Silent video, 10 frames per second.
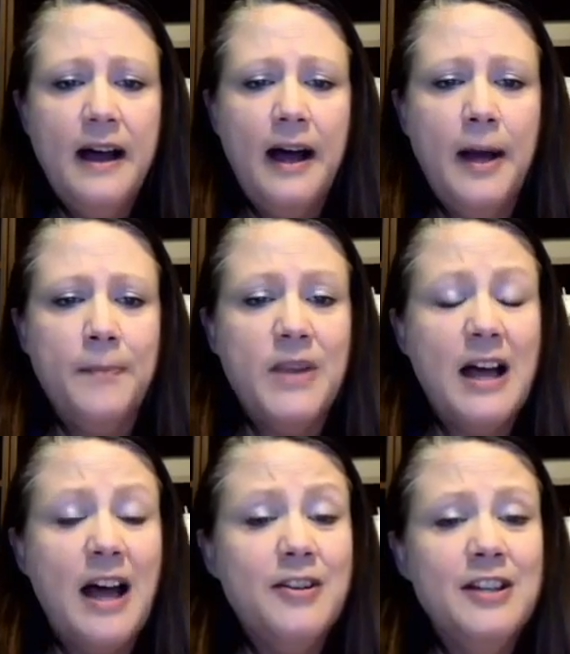
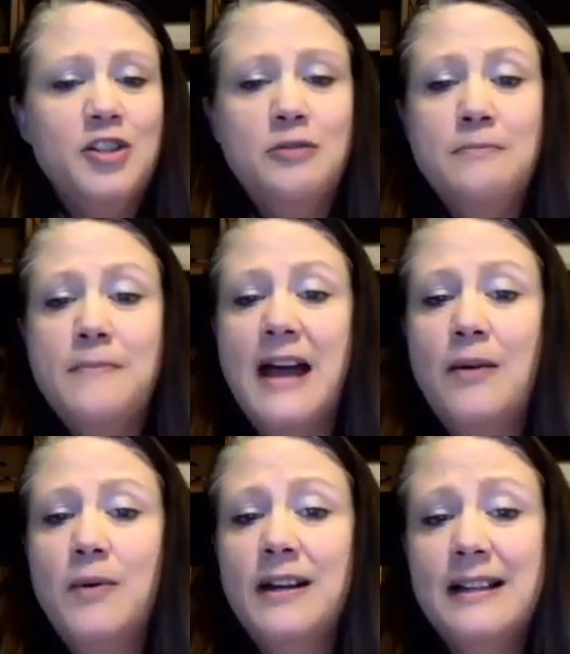Other things you may
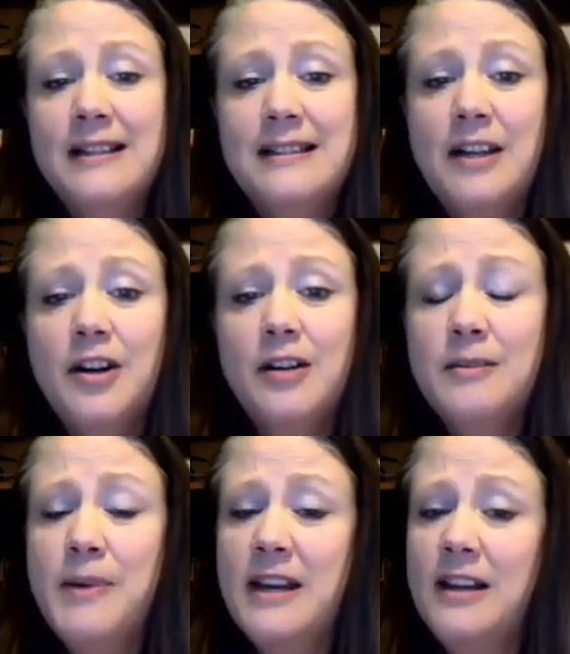want to consider
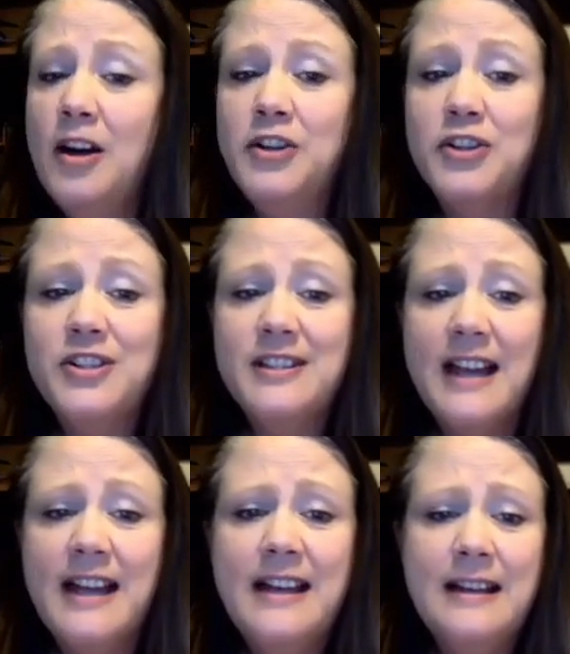depending on your
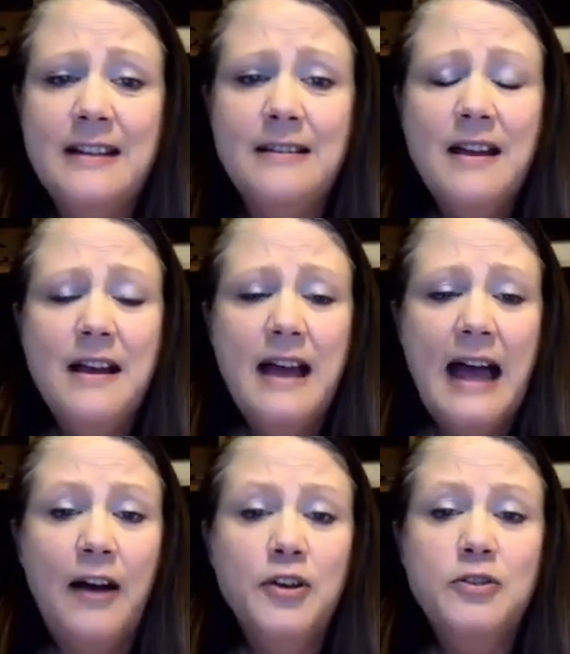state and
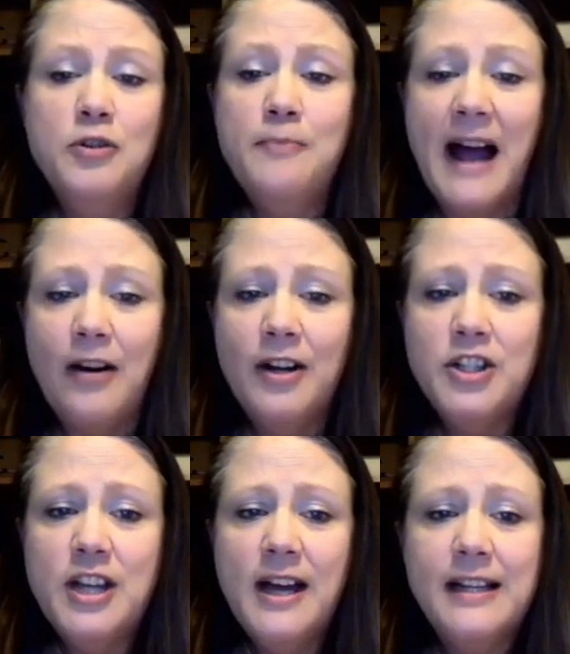how you do background
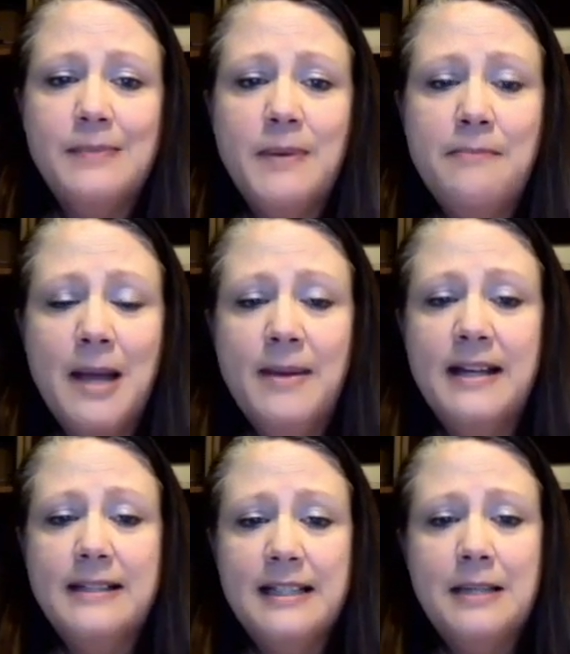checks, but maybe
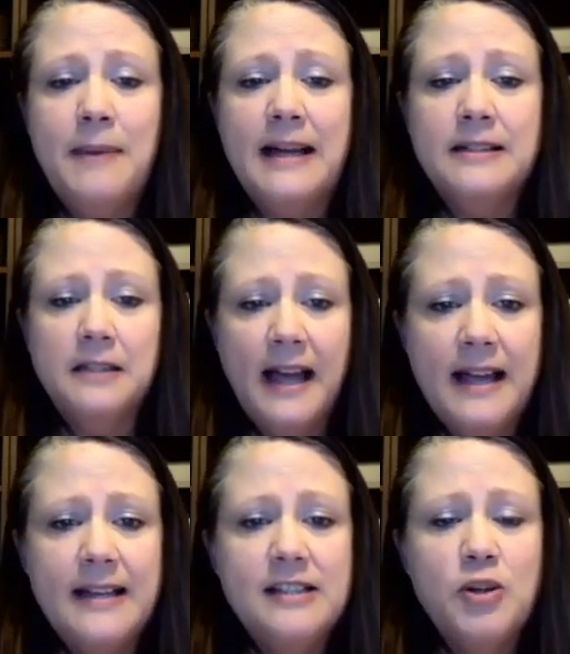anticipate
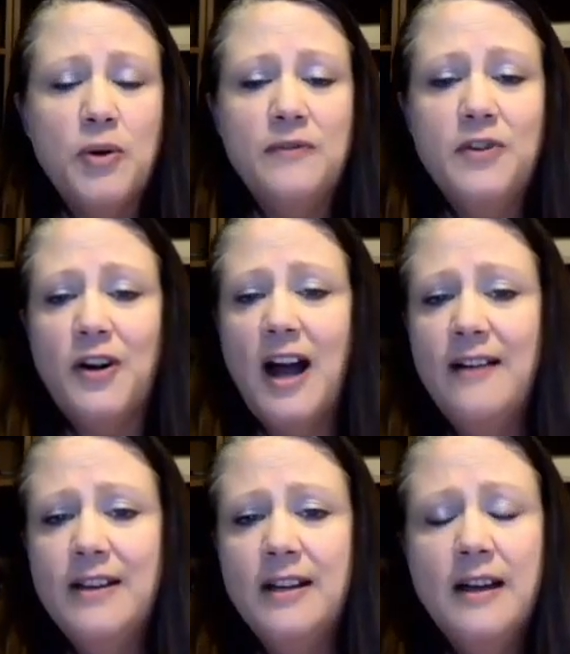delays. So if you're
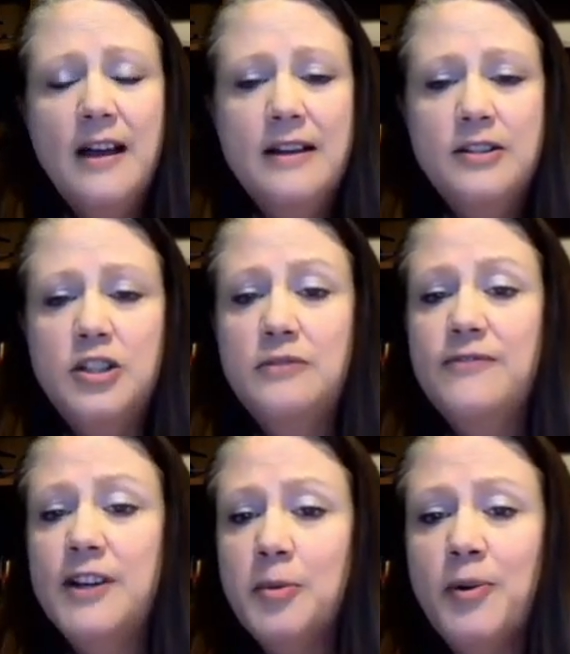having to do
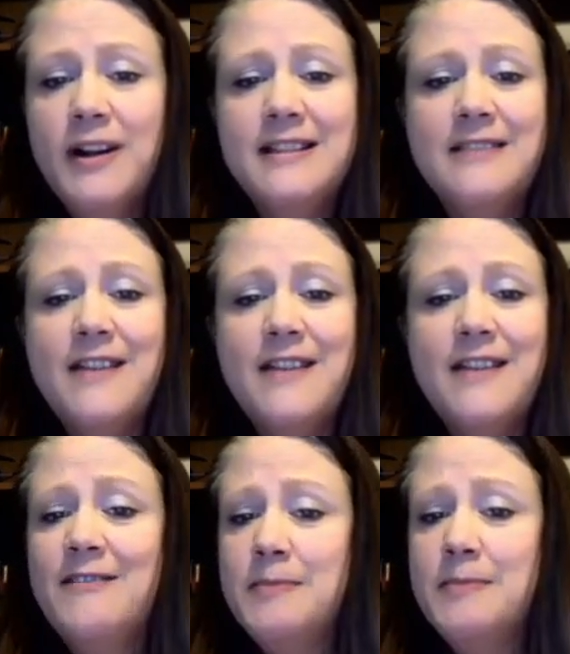fingerprints and they have
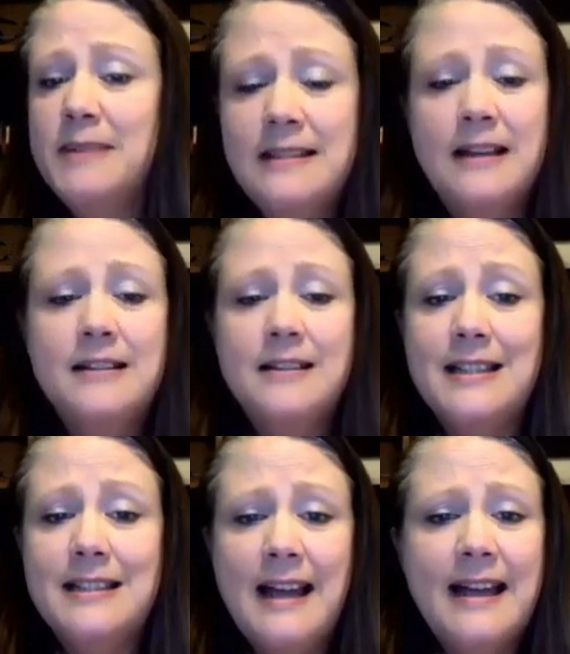to be sent to the
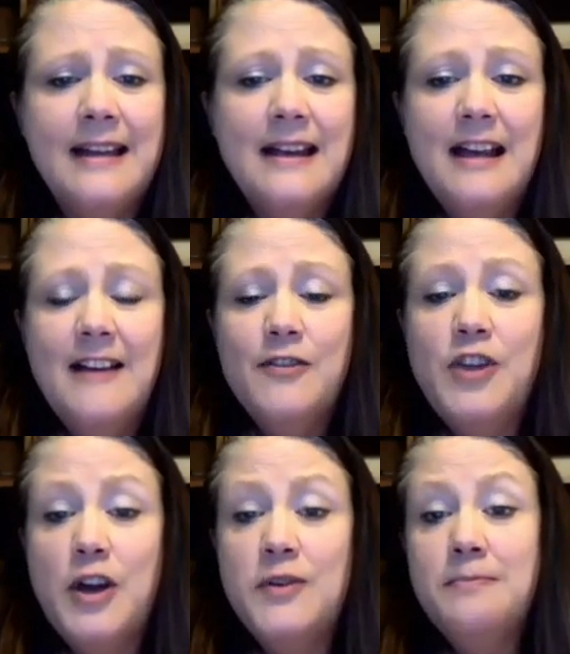state,
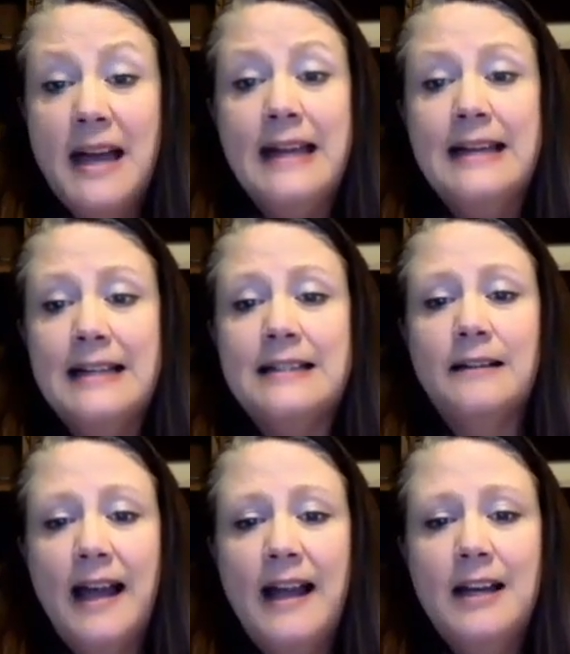those may get
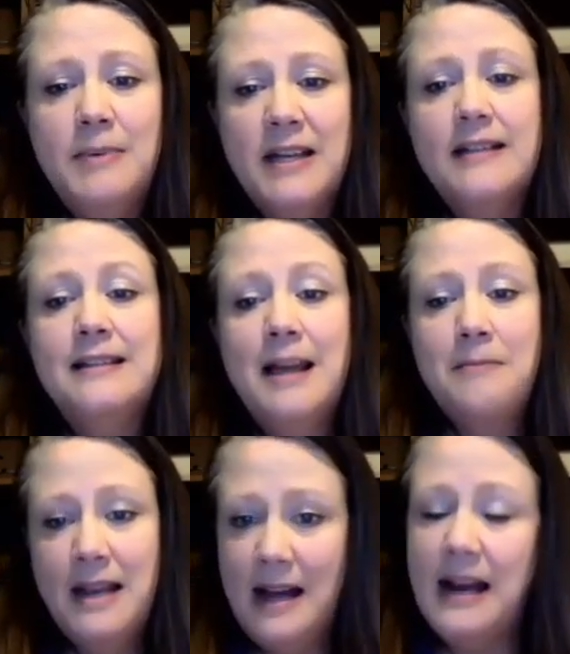delayed because they
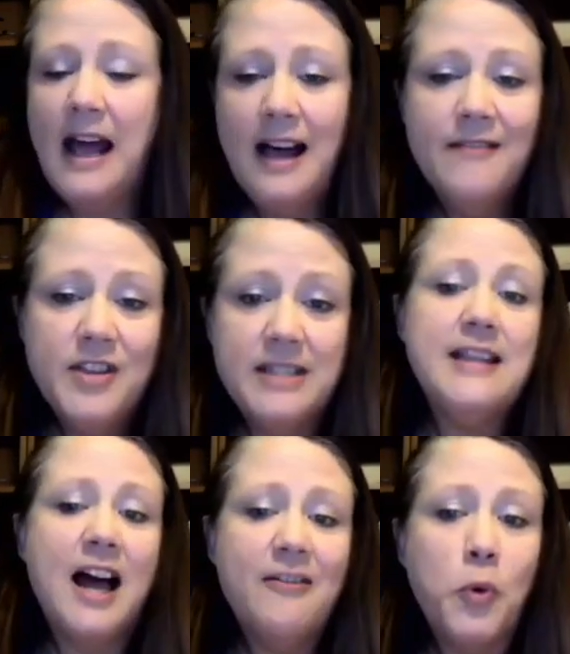may not have the
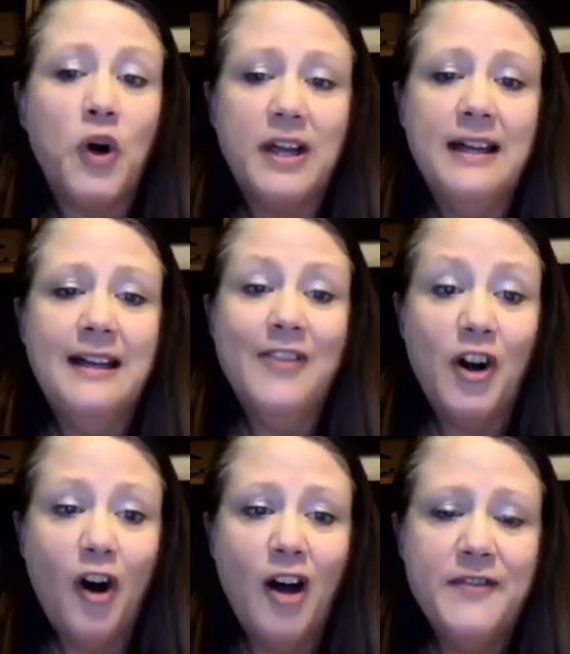staff working in
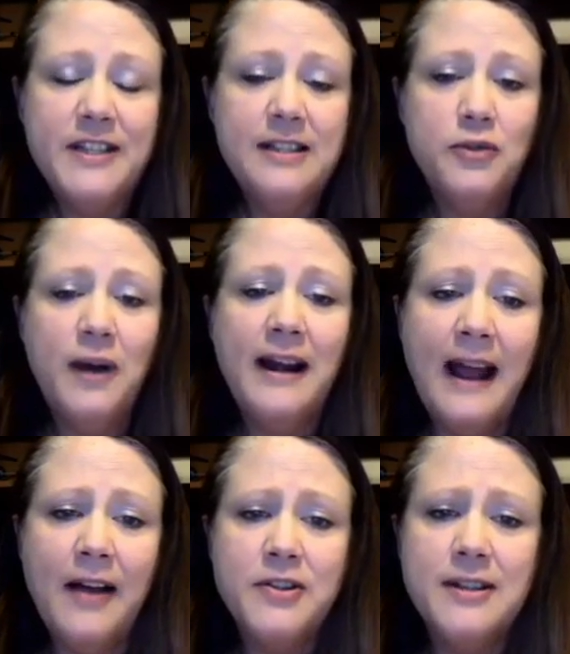their offices right
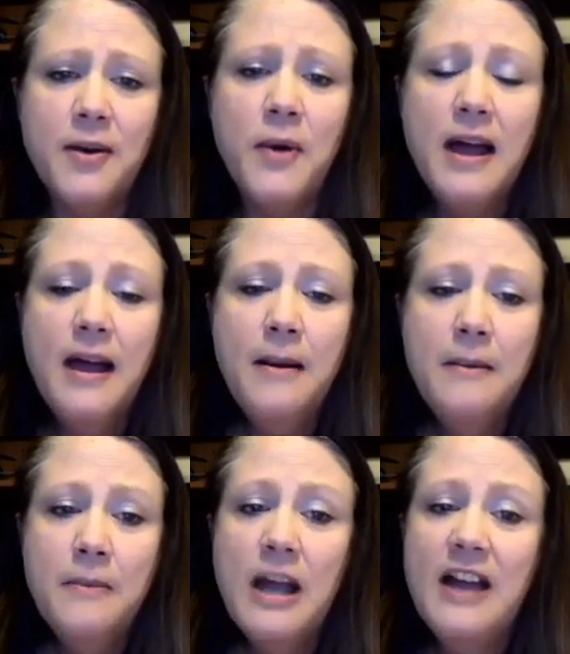now. So
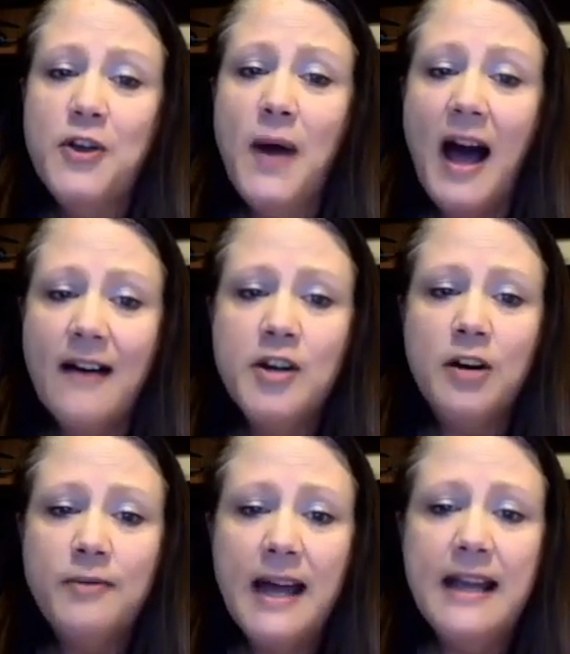if you haven't
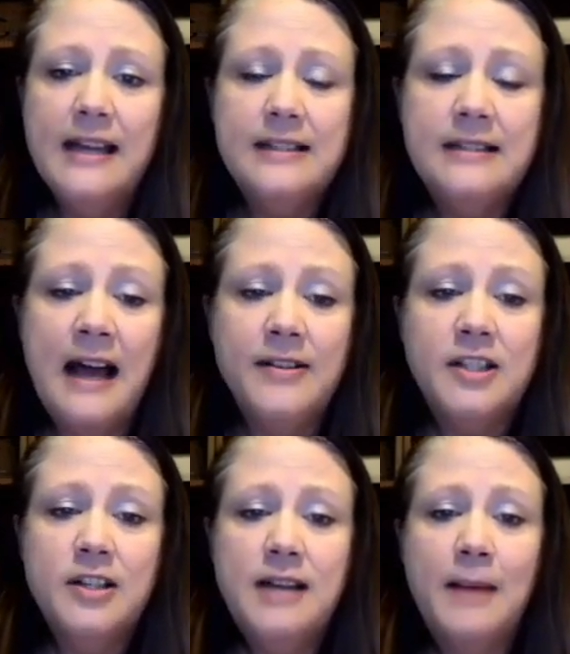already, now's a
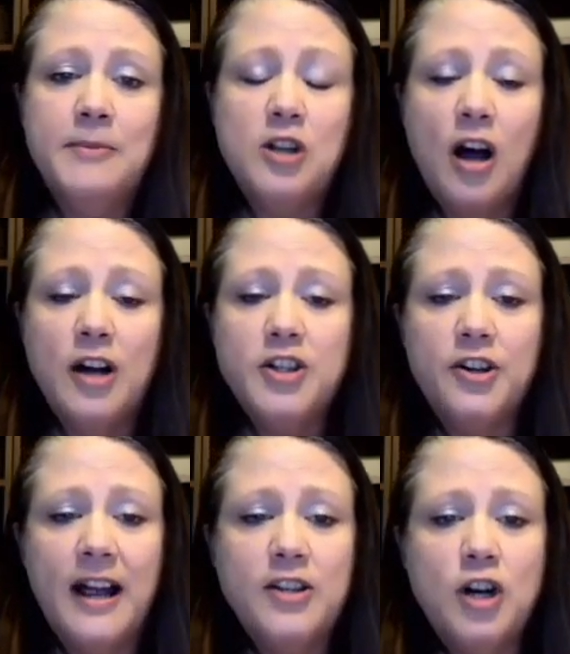good time to talk to your
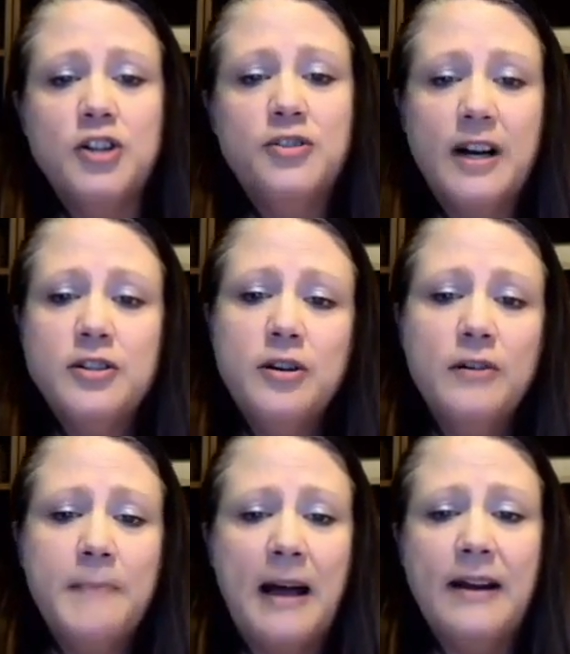HR director
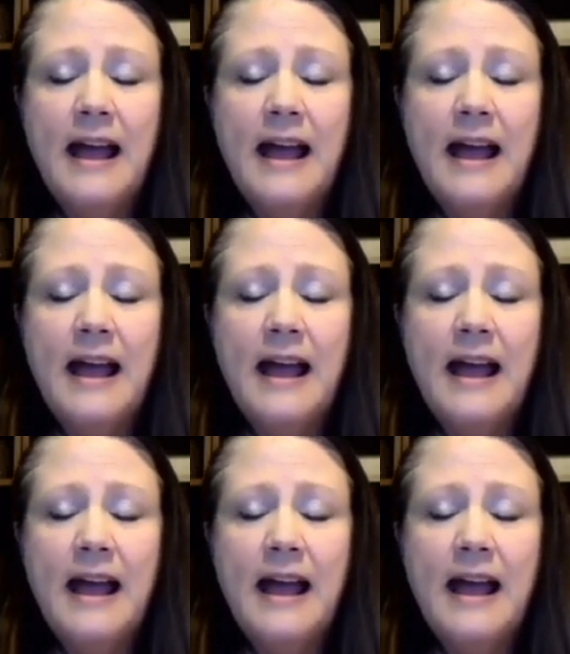about